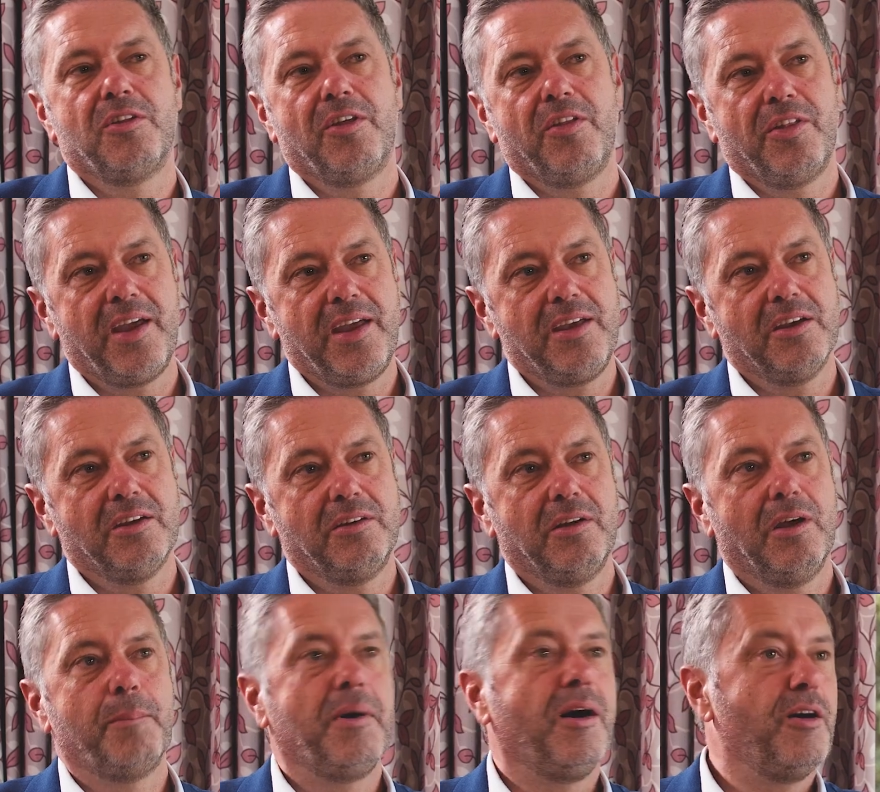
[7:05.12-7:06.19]
that they can,
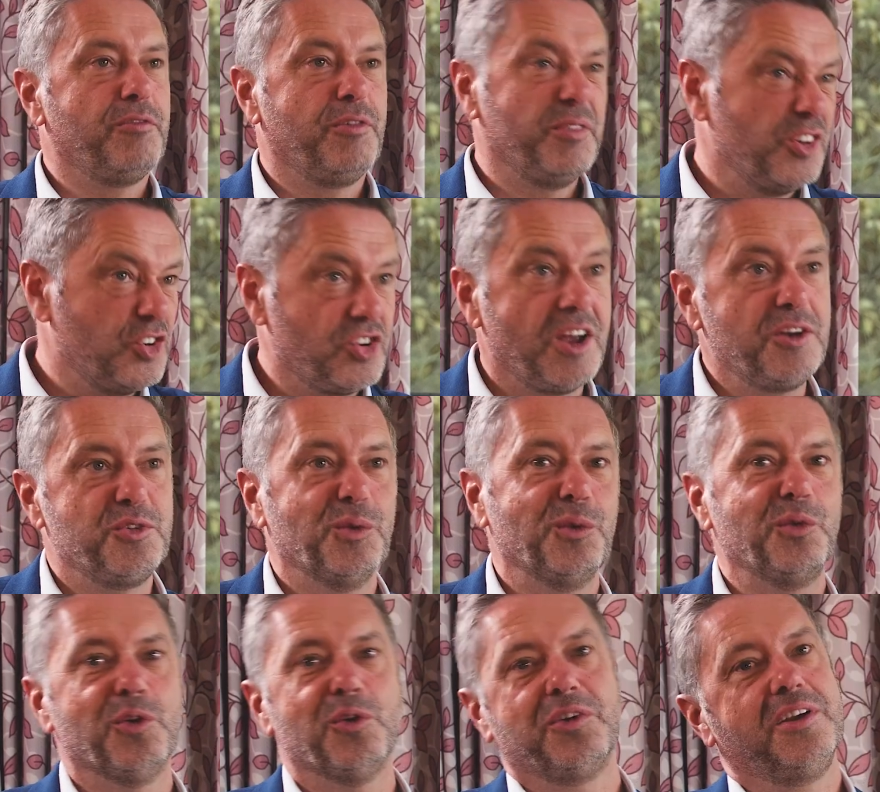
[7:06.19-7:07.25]
apart from the
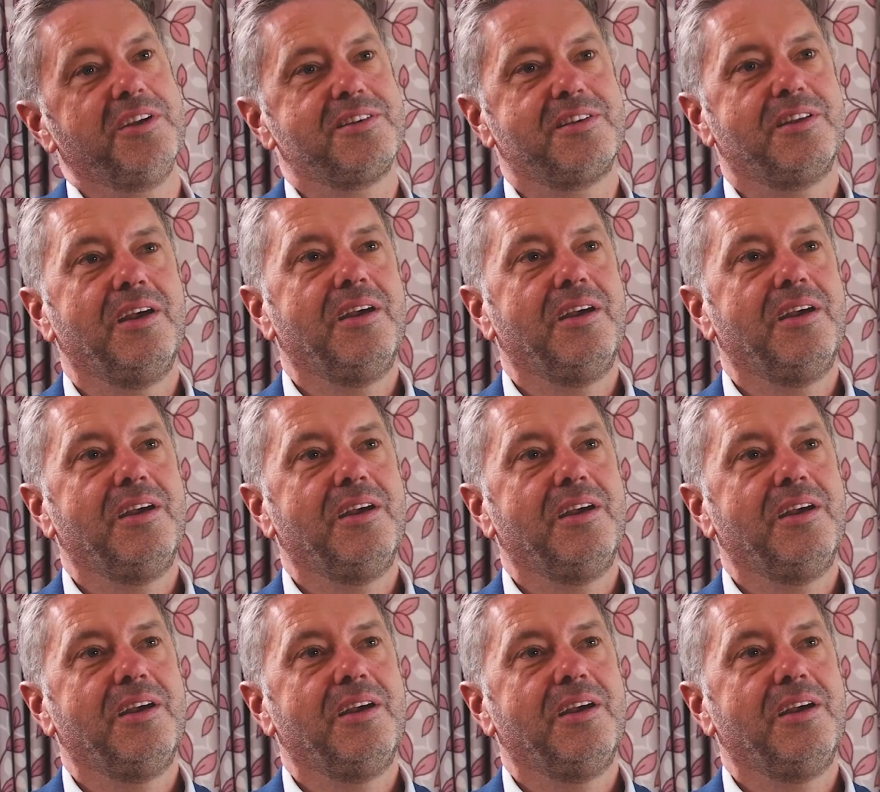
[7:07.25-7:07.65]
scheduled audits,